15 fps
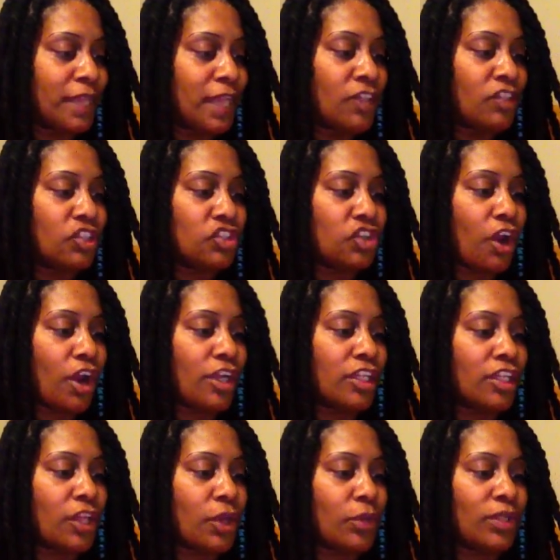The jar
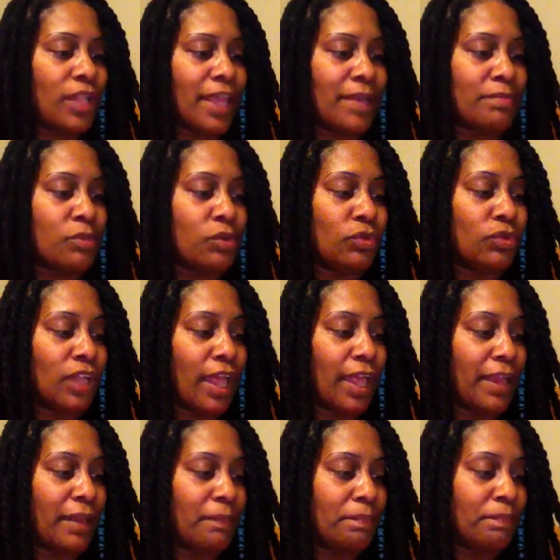glowed like
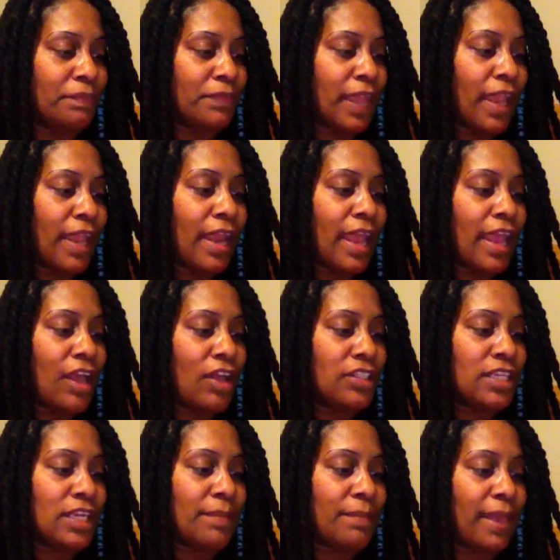moonlight, and I held
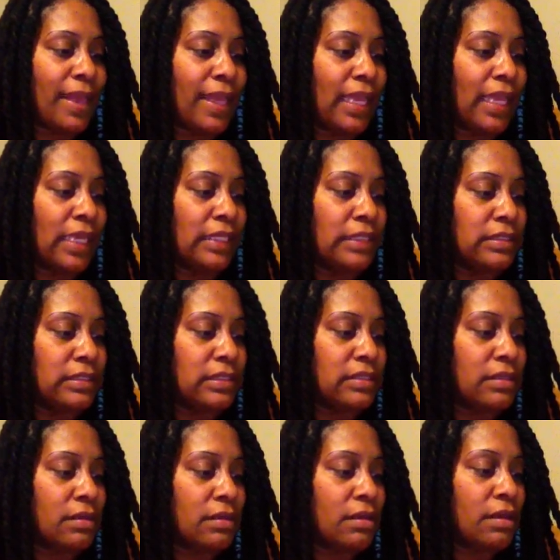it in my hands.
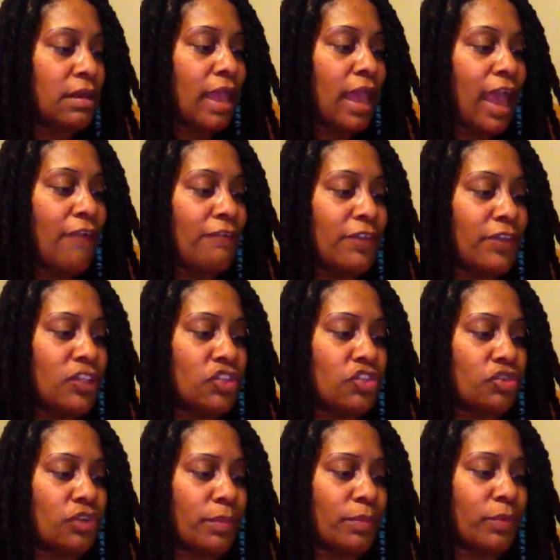I felt a
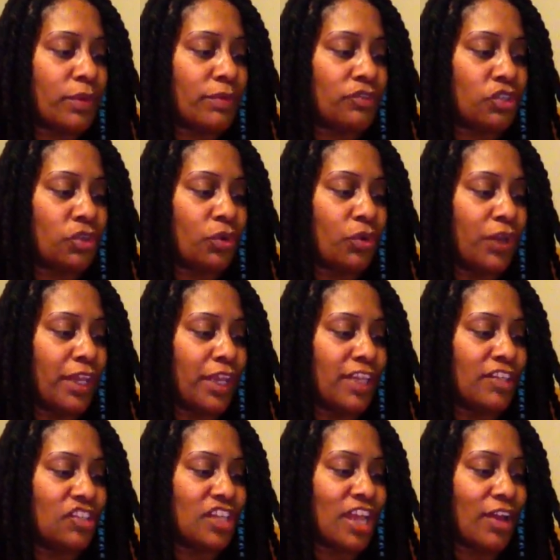tremble of joy
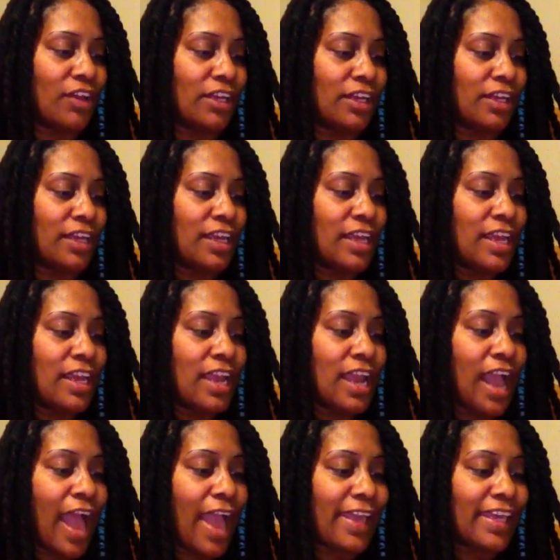and shouted,
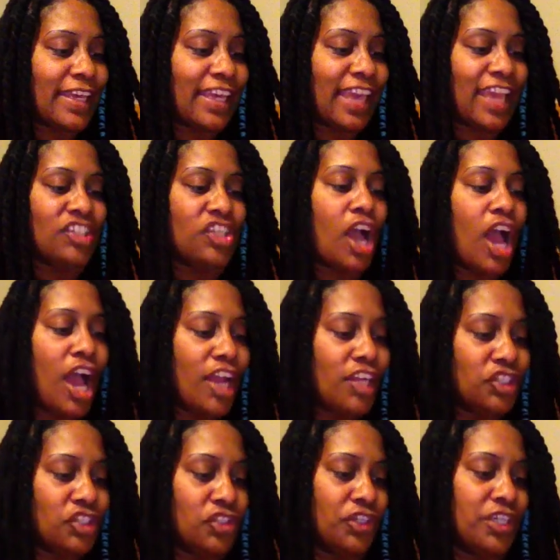"I can catch
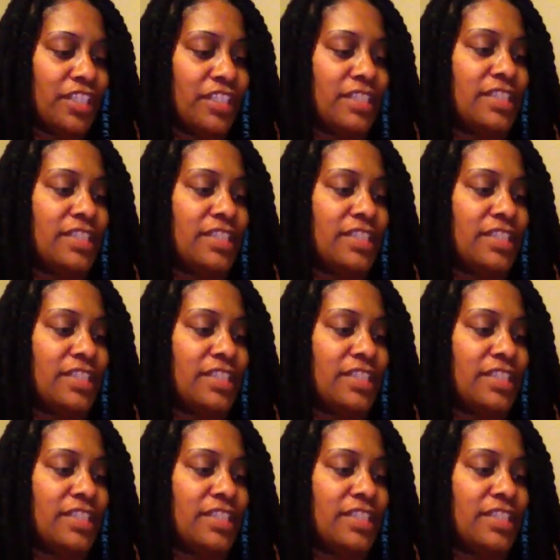hundreds!"